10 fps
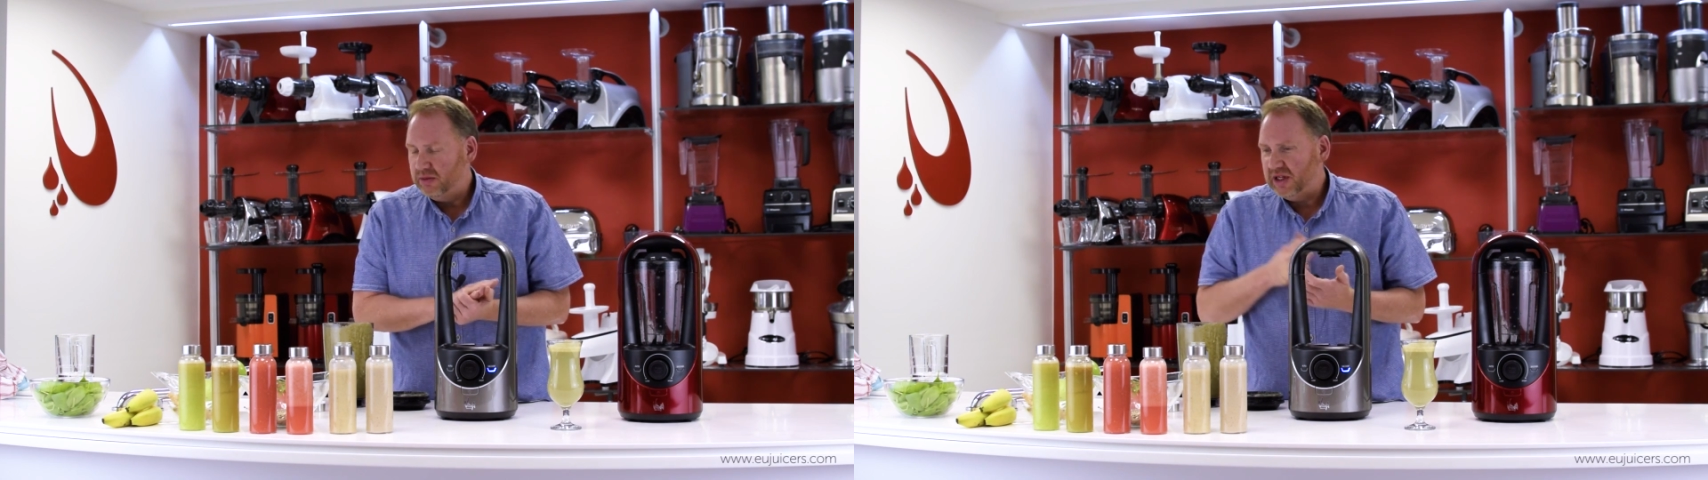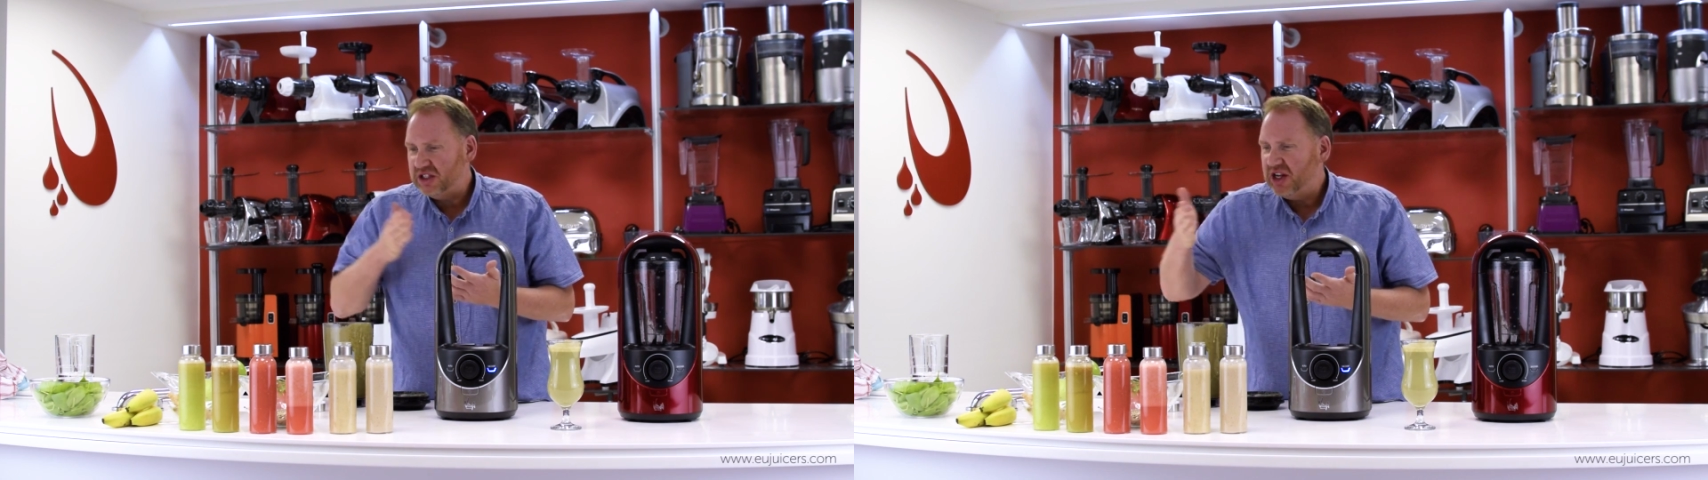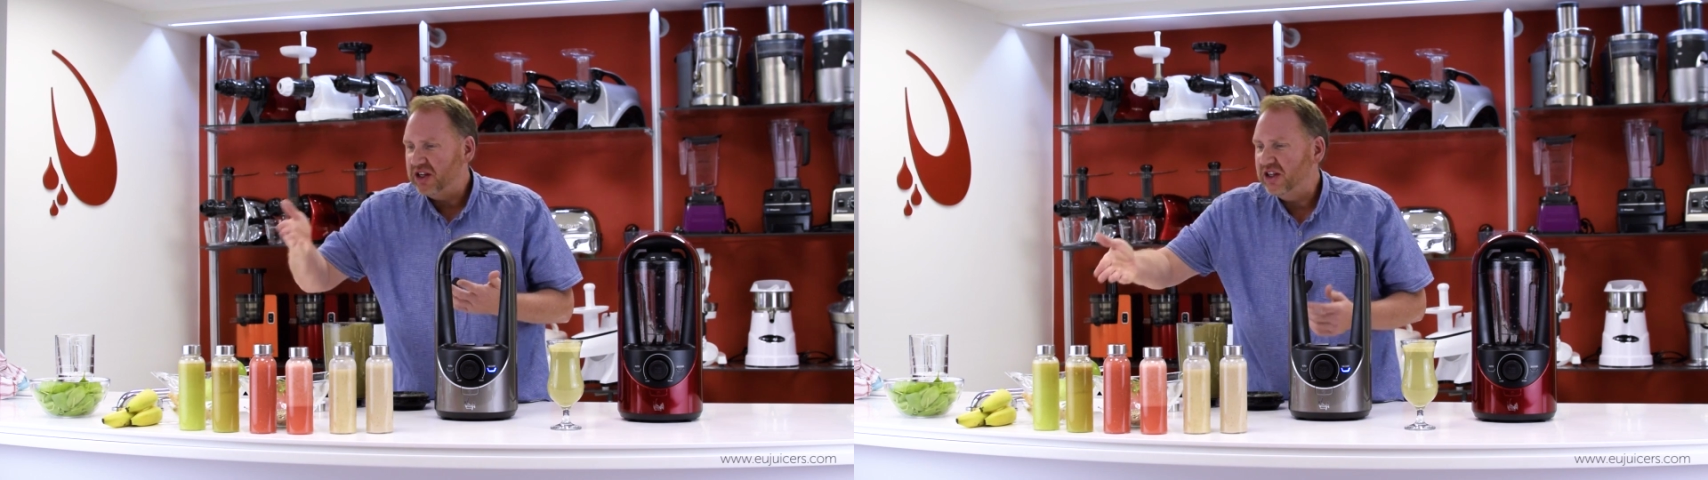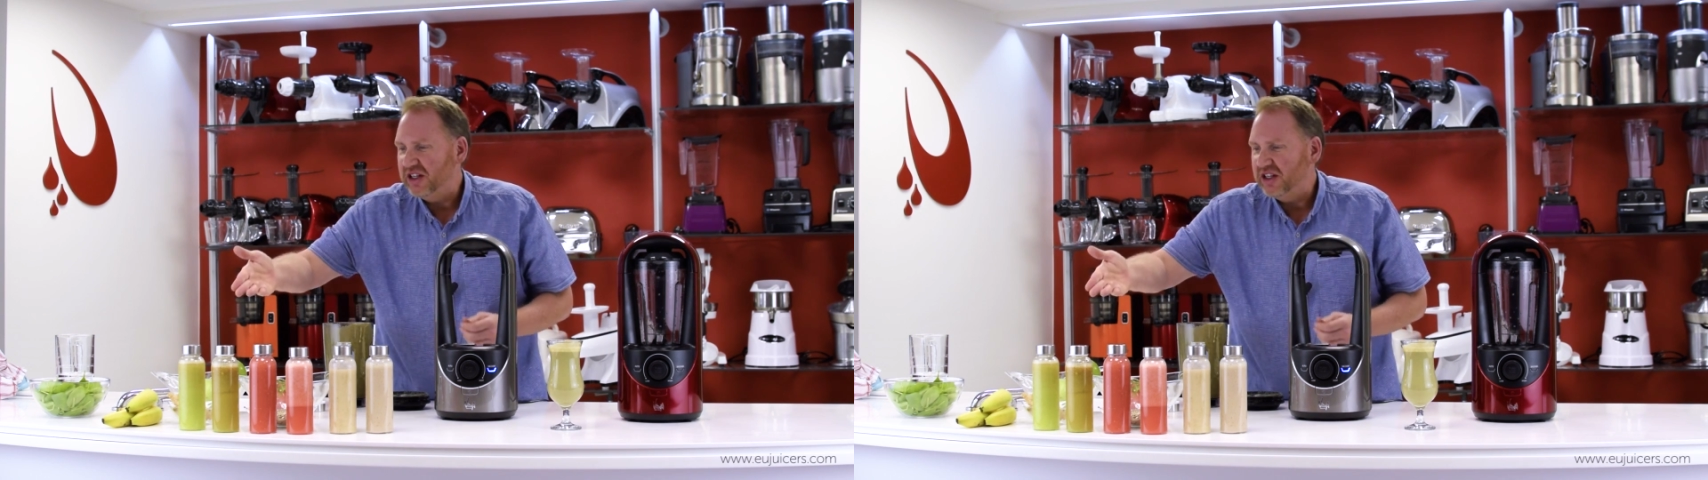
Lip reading: Let's take a look.